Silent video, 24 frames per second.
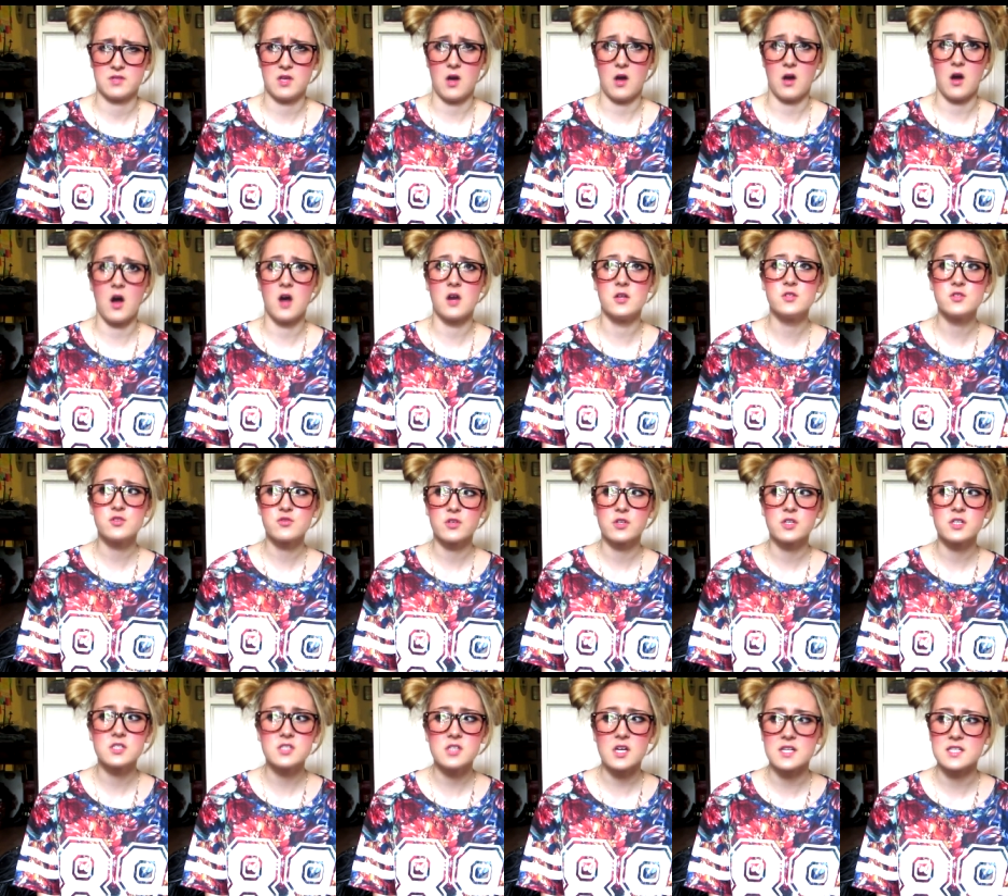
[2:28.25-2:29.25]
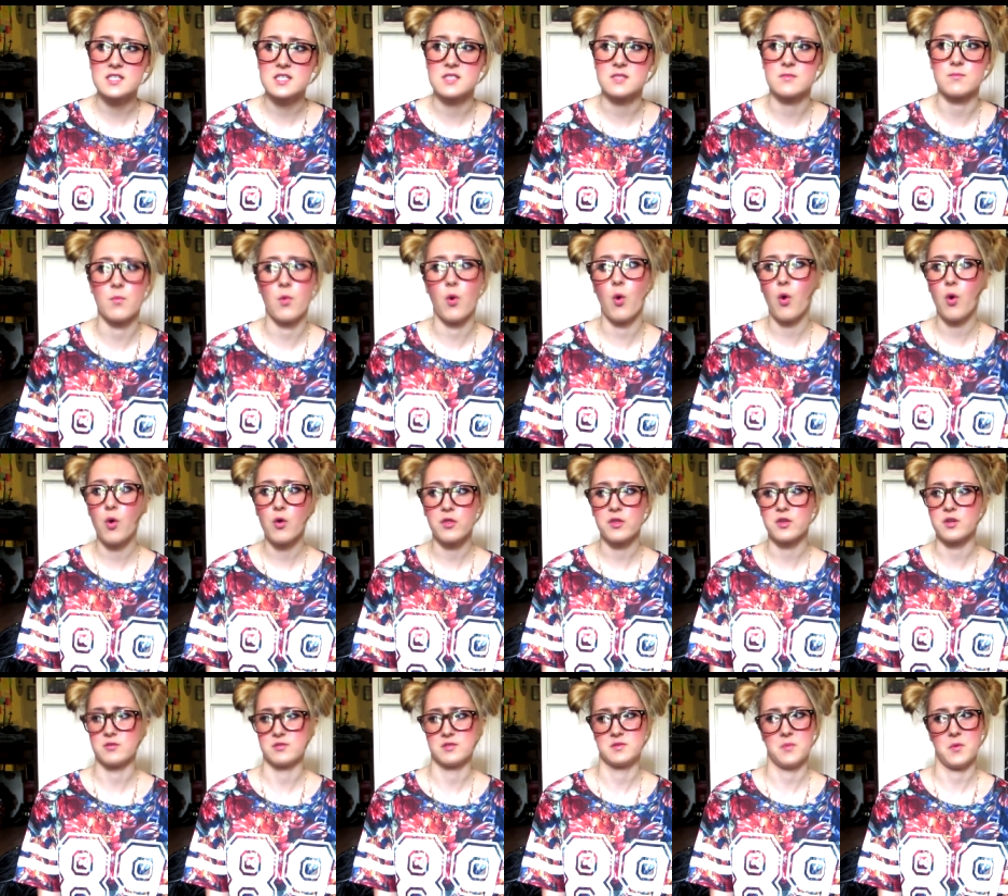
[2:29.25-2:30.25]
a hundred. I did more
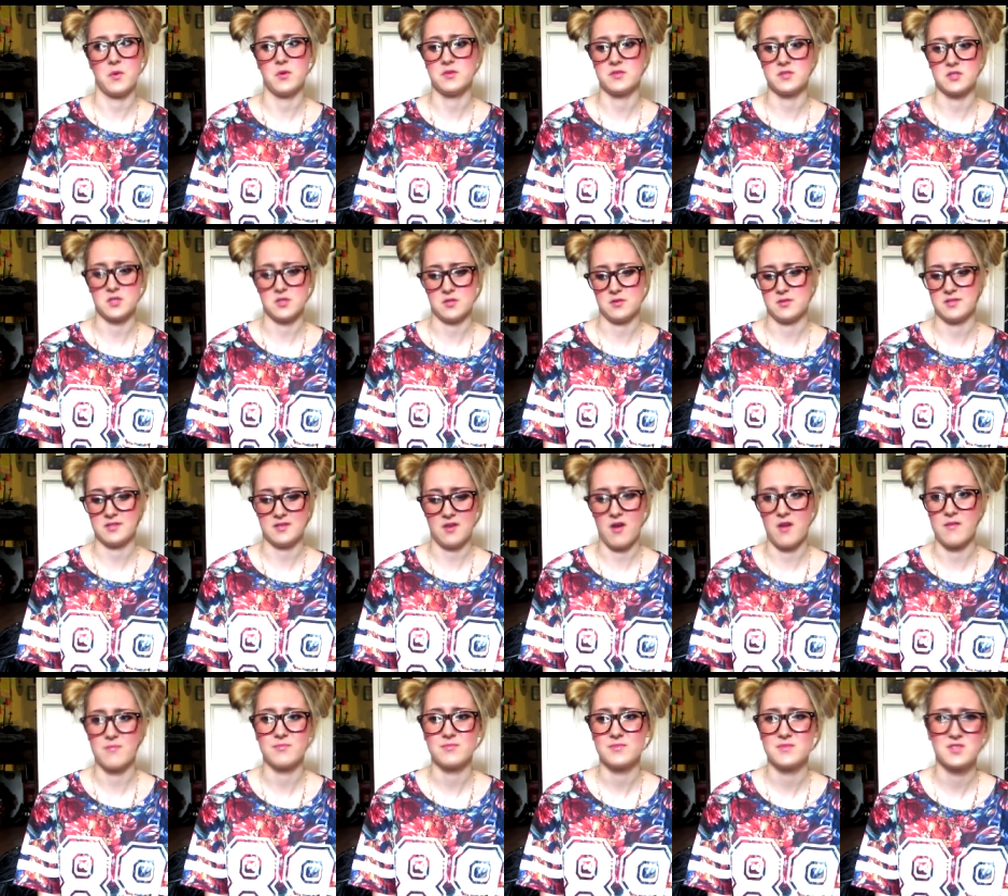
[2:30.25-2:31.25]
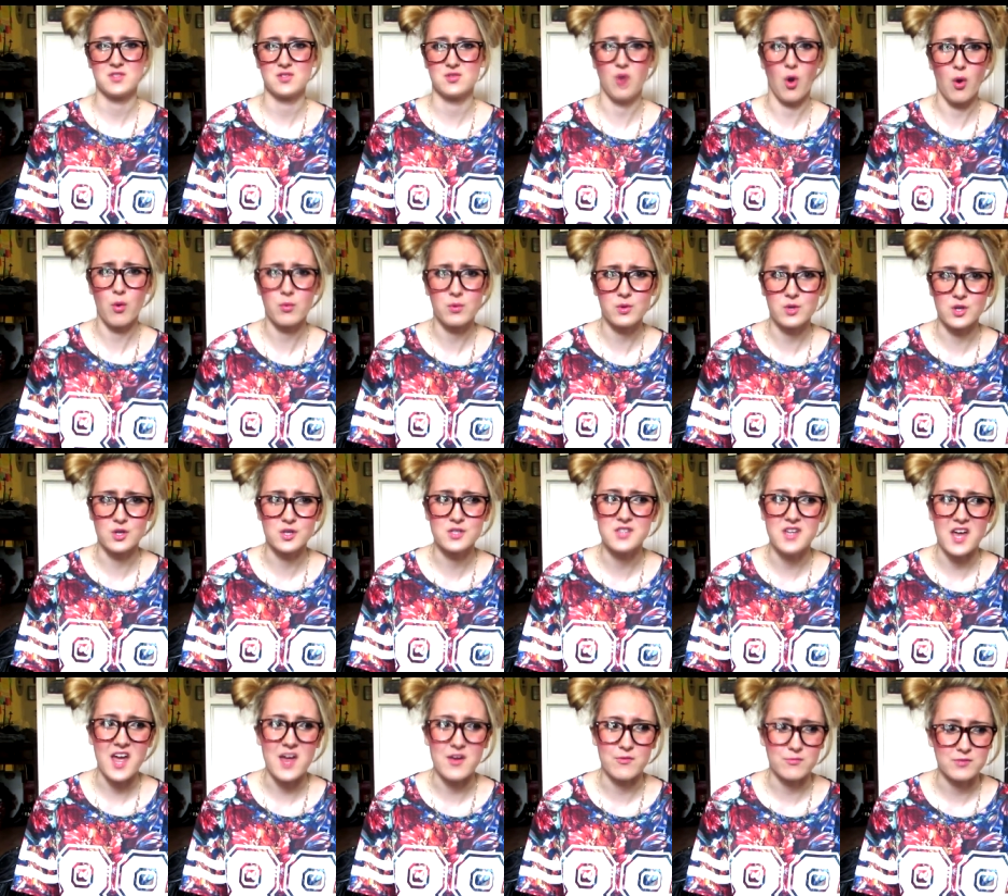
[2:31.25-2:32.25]
than I was supposed to, because I'm so good
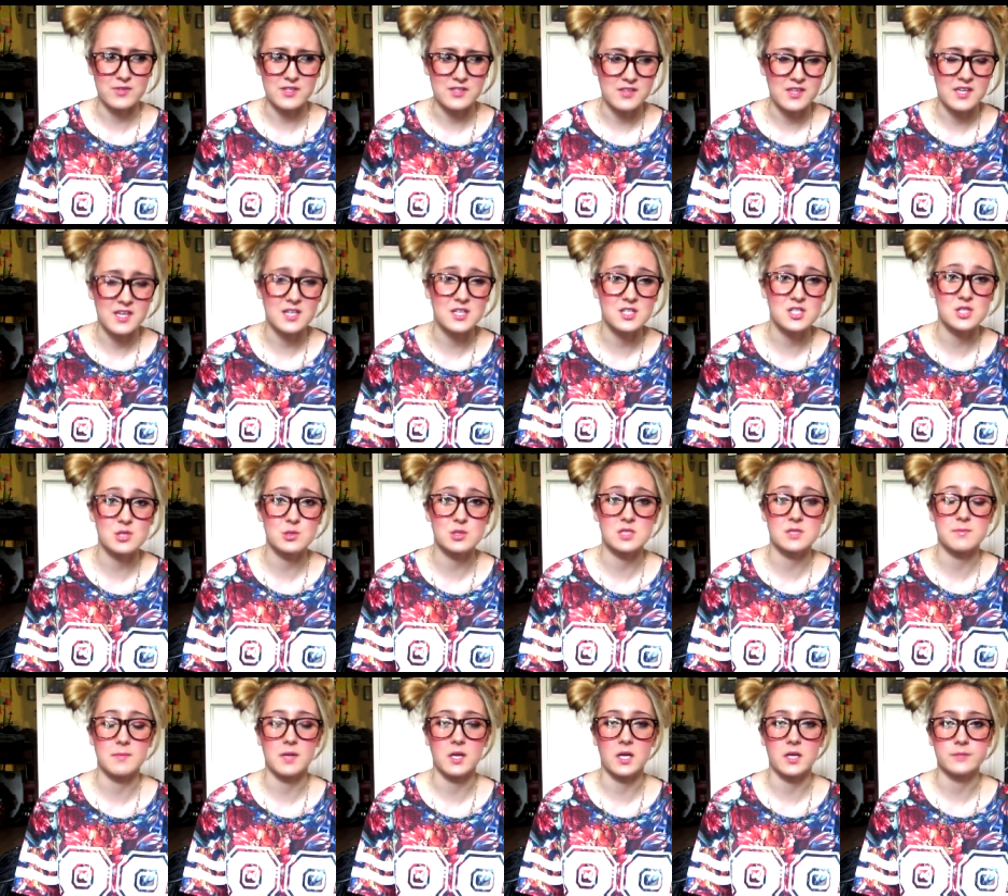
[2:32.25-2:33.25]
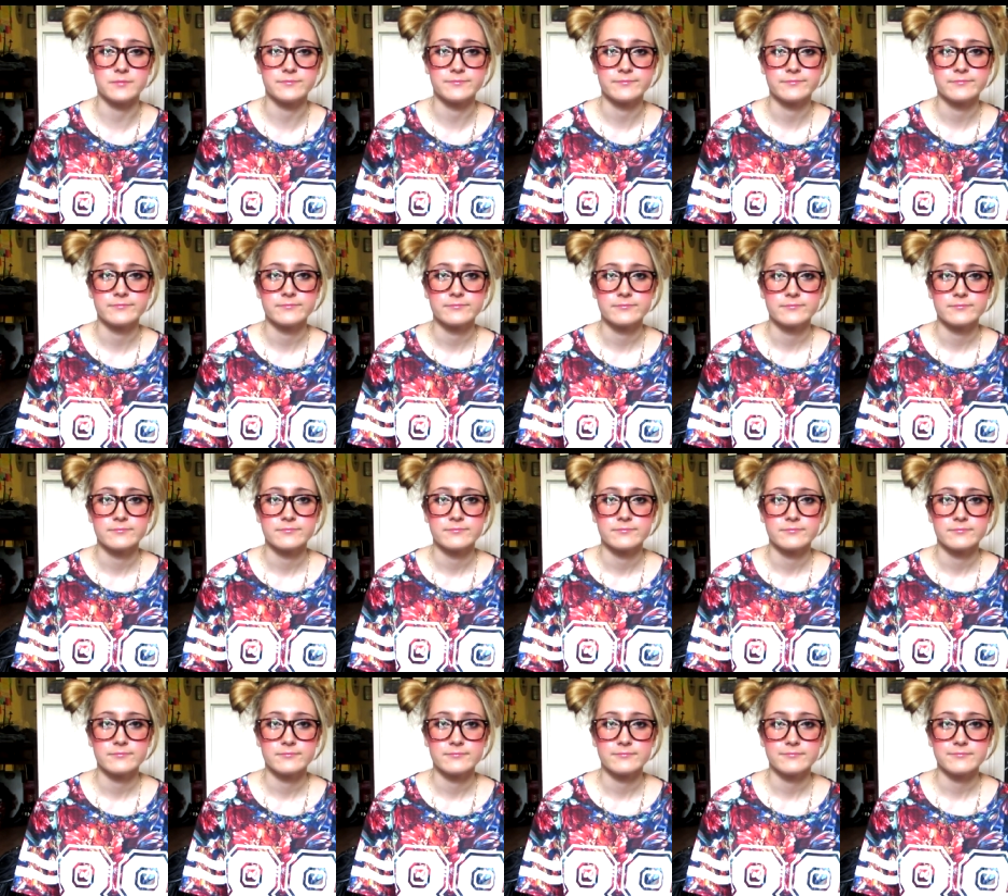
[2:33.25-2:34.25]
at everything. And she'll just be like,
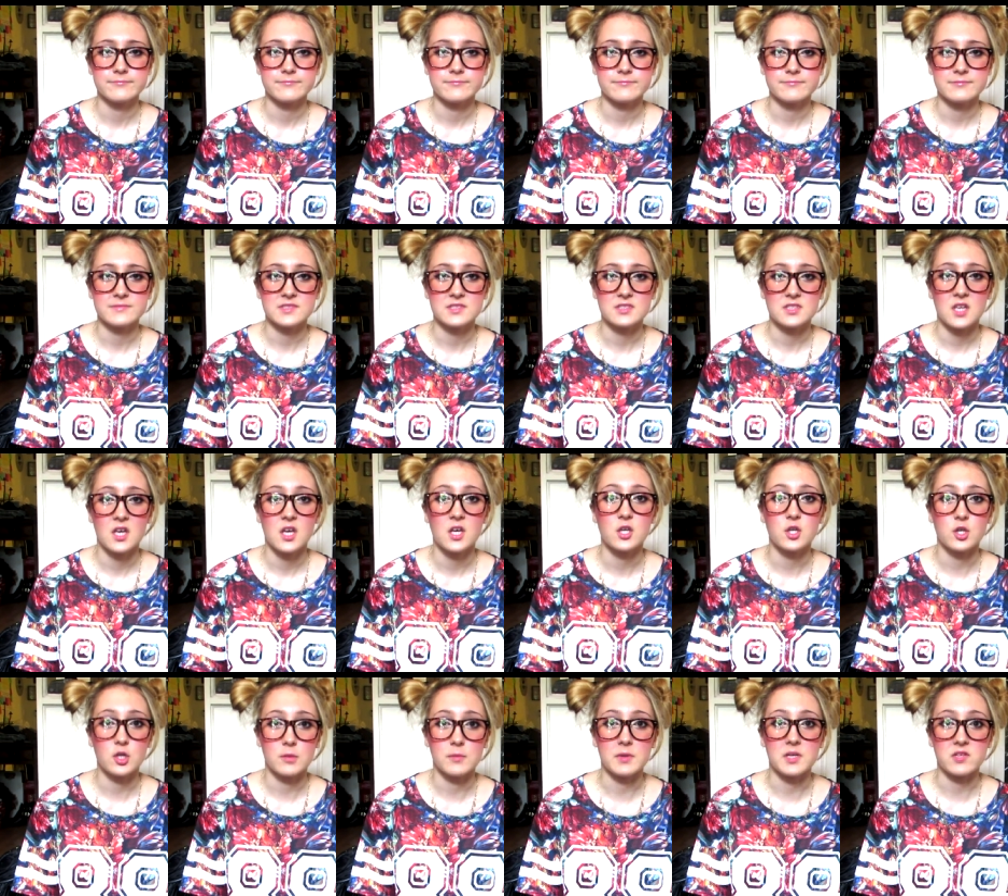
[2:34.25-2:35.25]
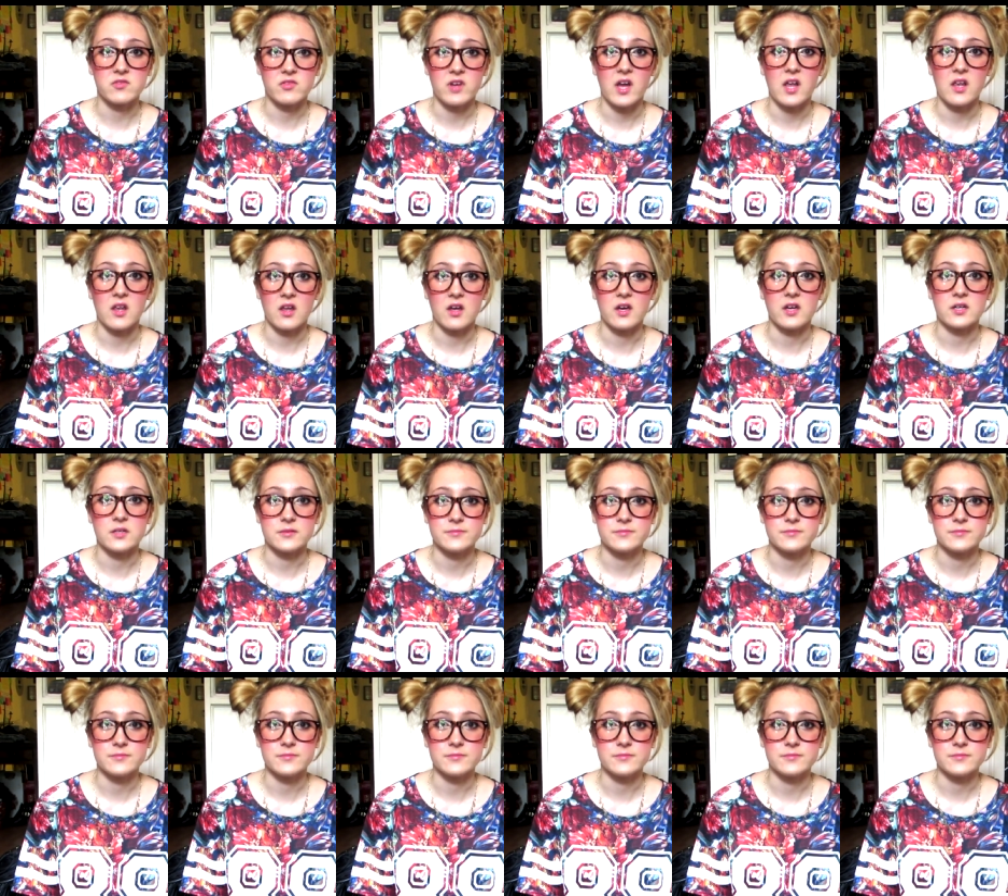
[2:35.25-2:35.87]
you're a big fat liar.